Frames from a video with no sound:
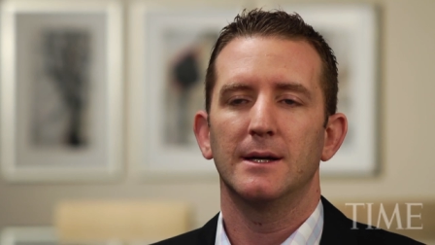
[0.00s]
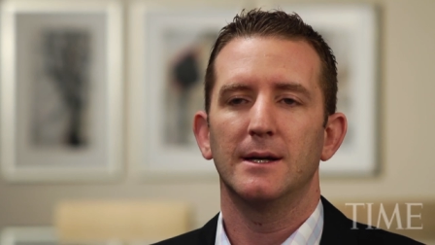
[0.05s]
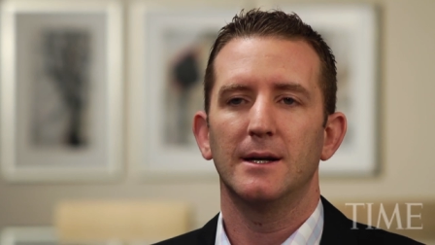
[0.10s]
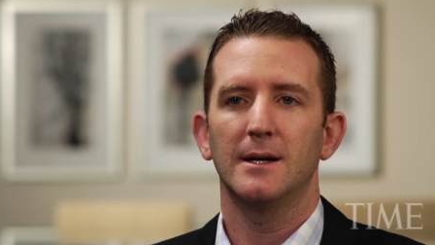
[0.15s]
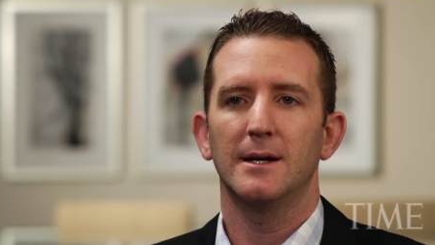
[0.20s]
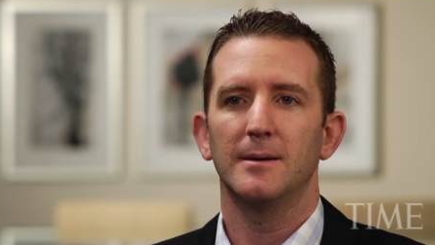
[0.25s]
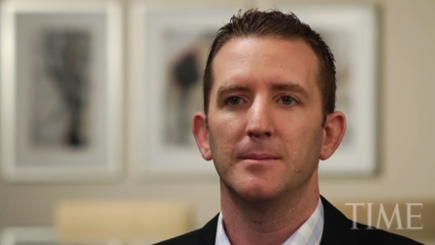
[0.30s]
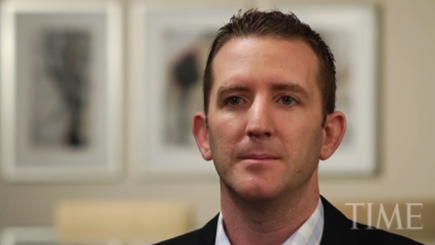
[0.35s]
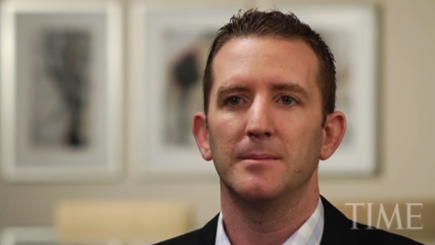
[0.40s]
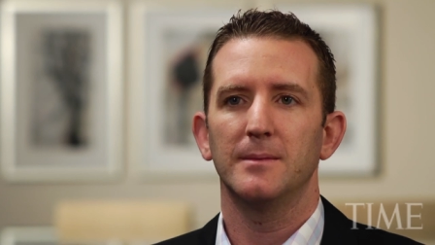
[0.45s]

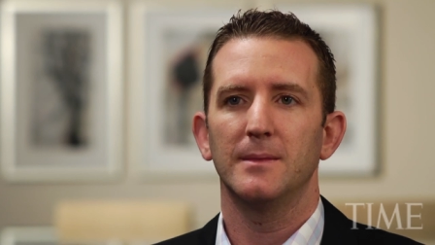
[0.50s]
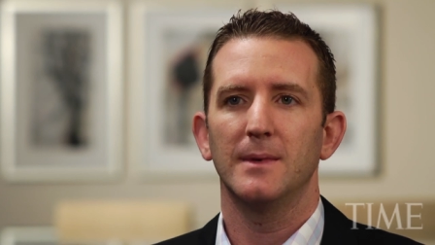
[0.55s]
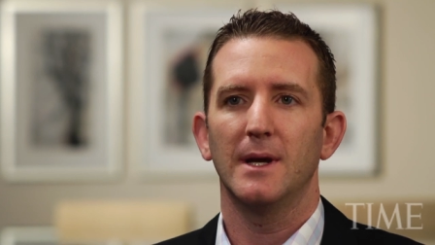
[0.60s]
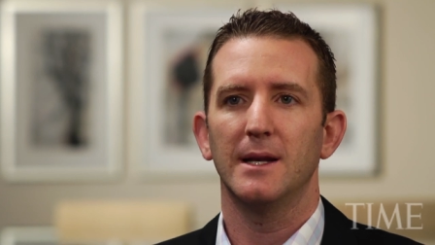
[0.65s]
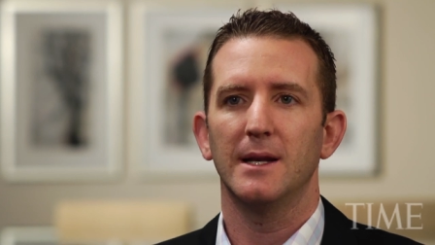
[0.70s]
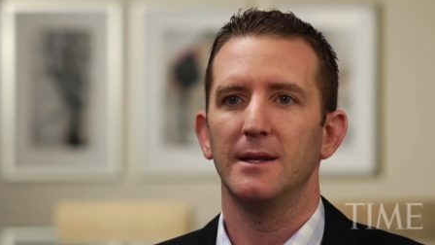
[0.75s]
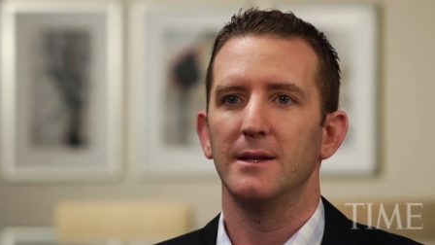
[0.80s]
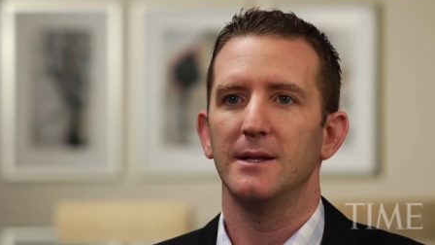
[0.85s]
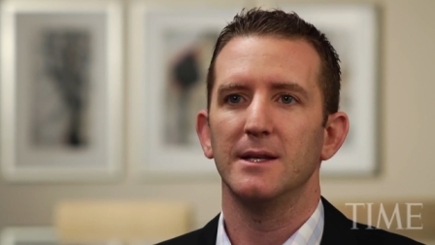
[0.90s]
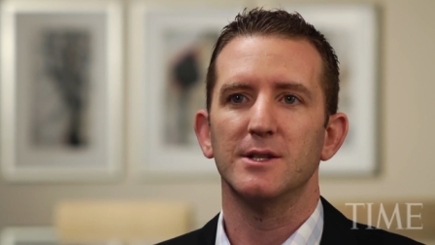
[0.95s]
Um,
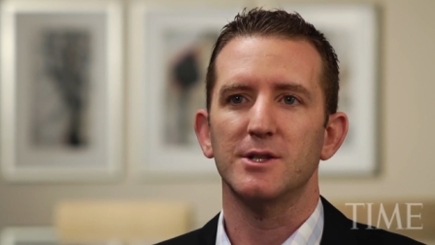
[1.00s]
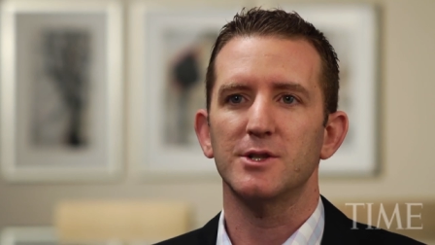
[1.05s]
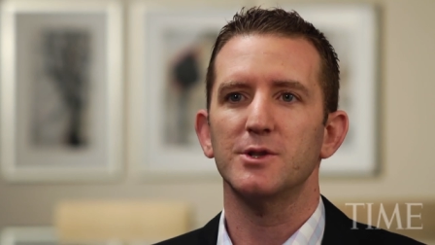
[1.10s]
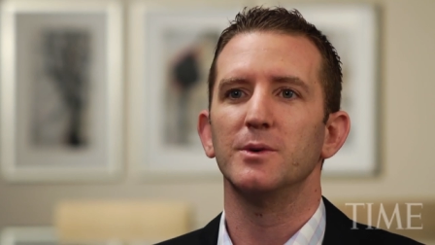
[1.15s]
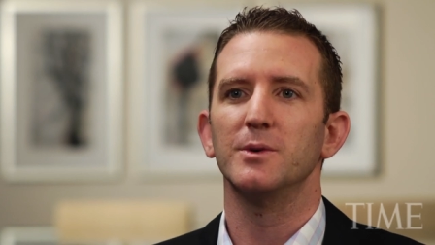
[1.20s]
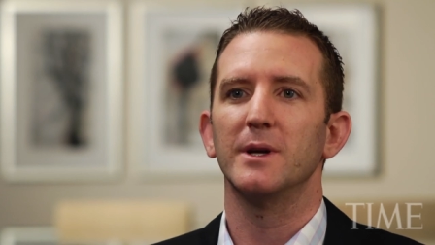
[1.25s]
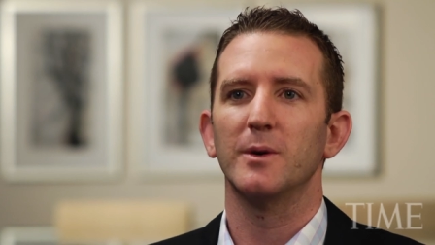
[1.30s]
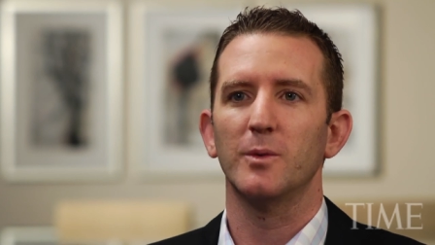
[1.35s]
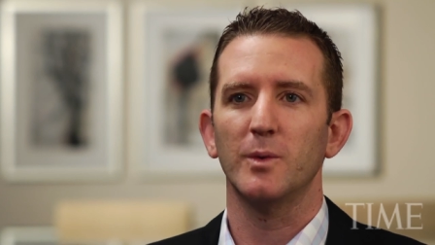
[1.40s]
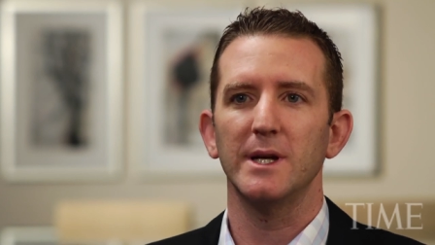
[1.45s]
and in the
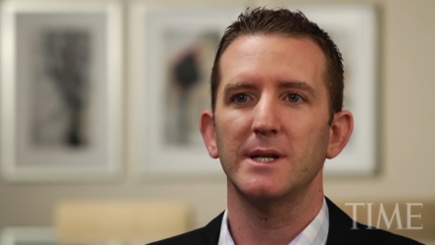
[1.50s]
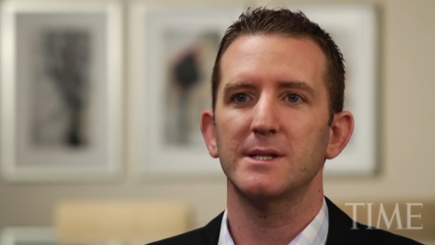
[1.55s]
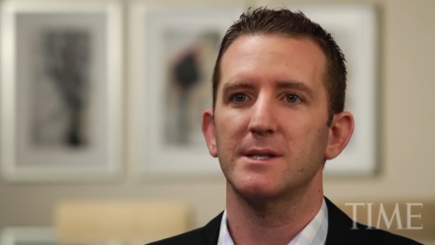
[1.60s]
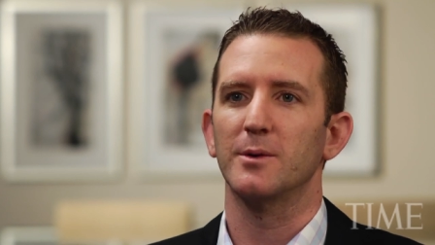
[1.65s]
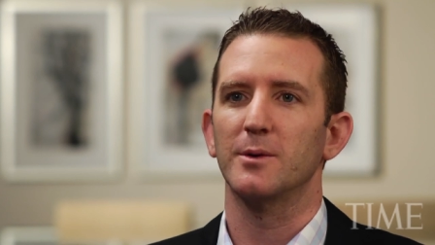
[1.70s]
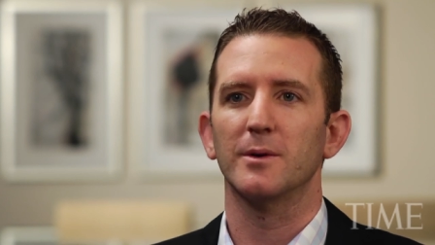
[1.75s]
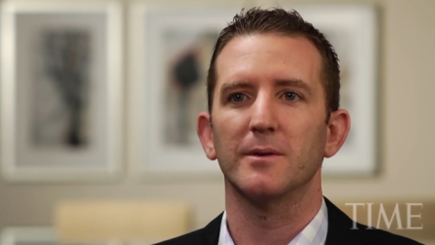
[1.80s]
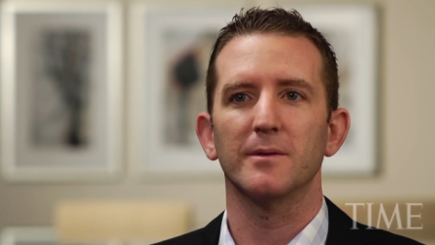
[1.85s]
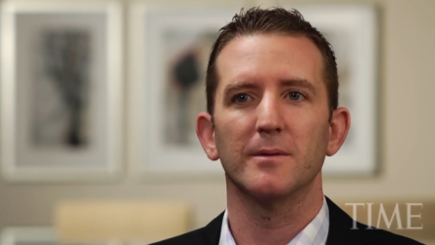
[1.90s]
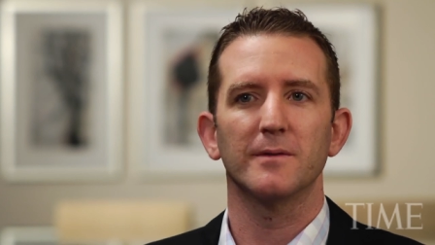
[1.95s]
ensuing weeks,
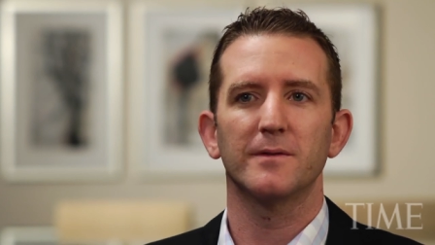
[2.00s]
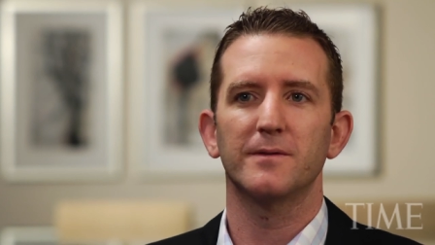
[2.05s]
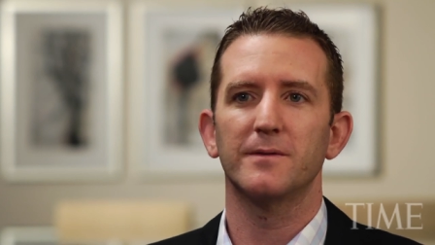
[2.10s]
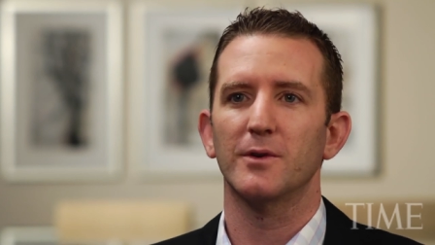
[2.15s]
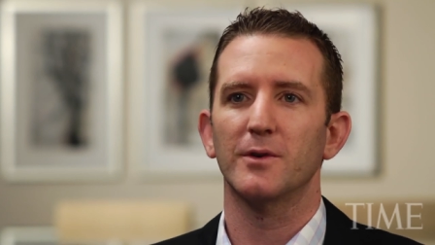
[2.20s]
there were